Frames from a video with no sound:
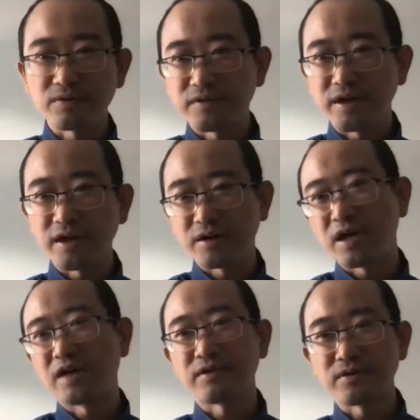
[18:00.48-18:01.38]
overhead or
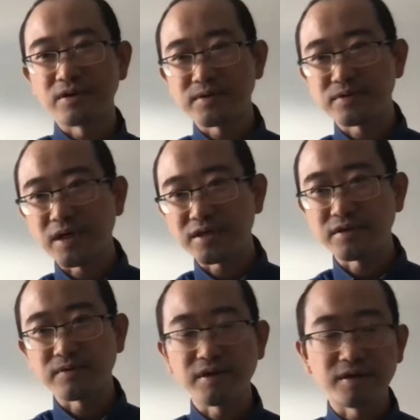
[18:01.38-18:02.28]
having good
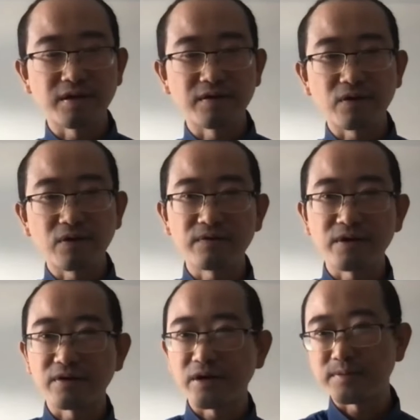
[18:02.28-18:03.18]
abstraction, right? They are all
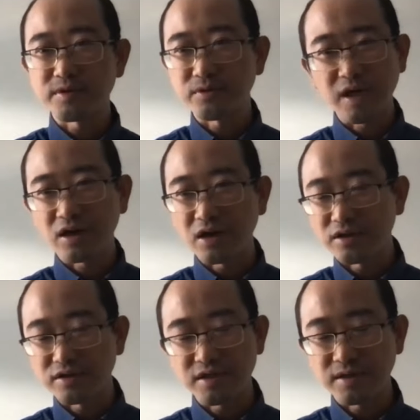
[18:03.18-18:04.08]
very abstract
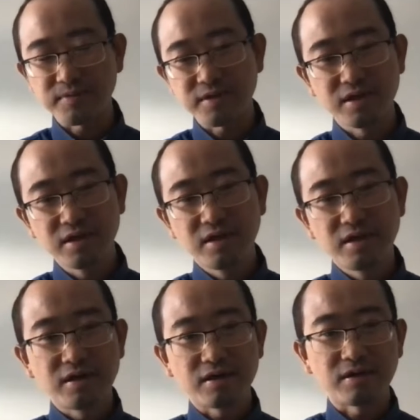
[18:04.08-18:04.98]
concepts.
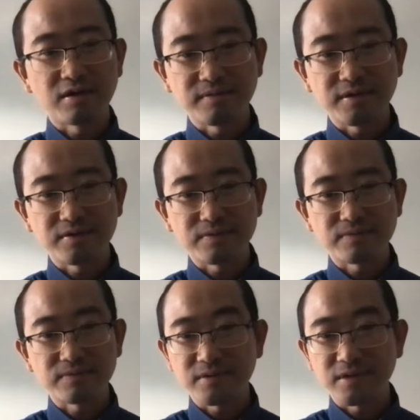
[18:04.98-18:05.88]
That's
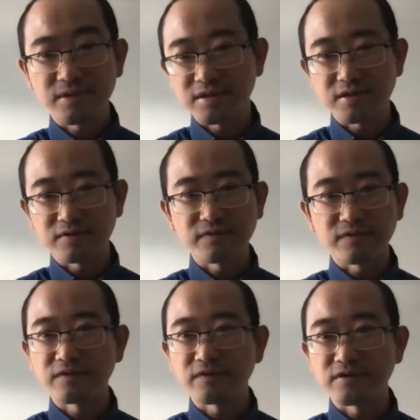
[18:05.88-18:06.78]

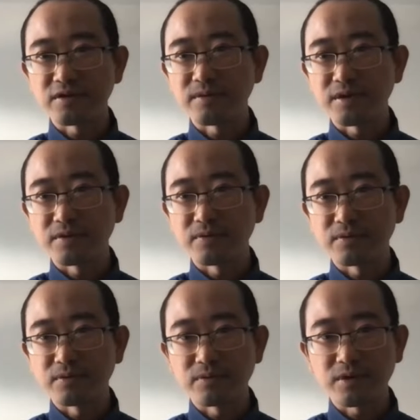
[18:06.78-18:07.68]
for somebody
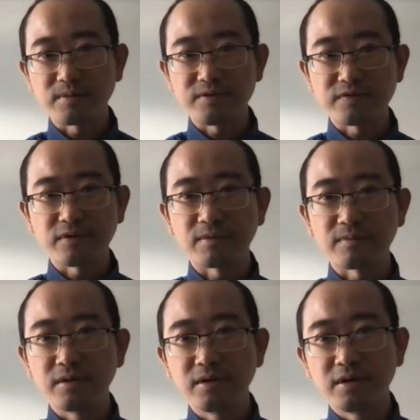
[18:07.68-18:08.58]
who comes
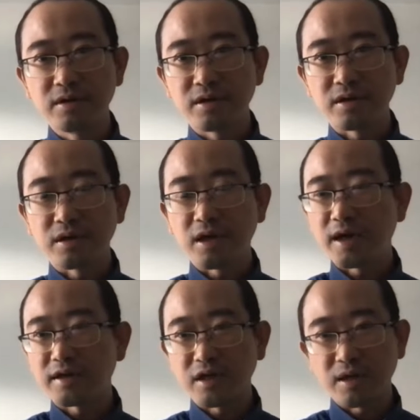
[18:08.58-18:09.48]
from
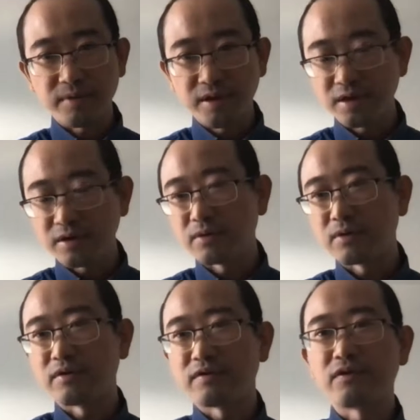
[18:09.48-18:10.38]
academic
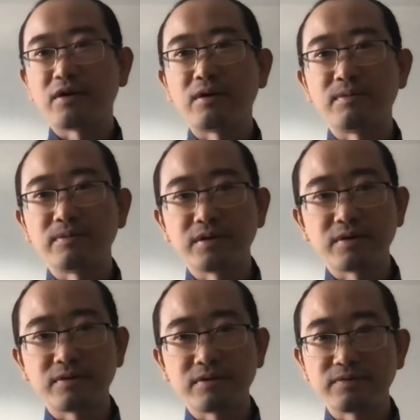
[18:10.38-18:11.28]
or from
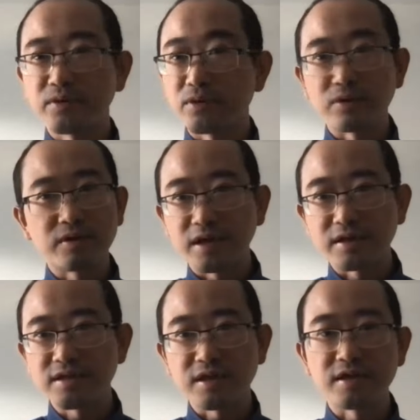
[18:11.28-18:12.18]
pure
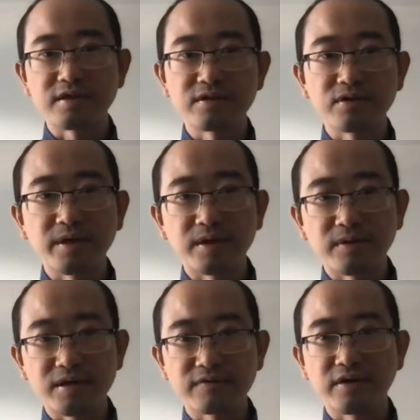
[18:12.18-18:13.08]
data science domain,
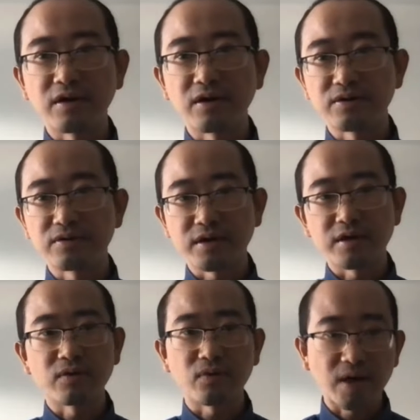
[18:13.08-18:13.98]
right? It's very hard to
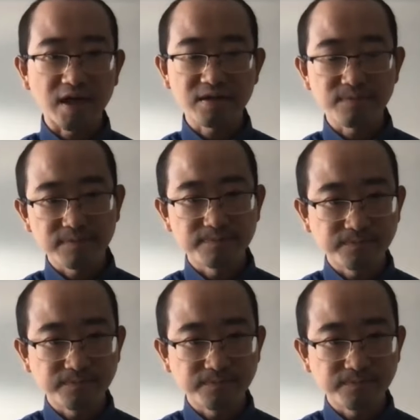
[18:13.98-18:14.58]
kind of grasp.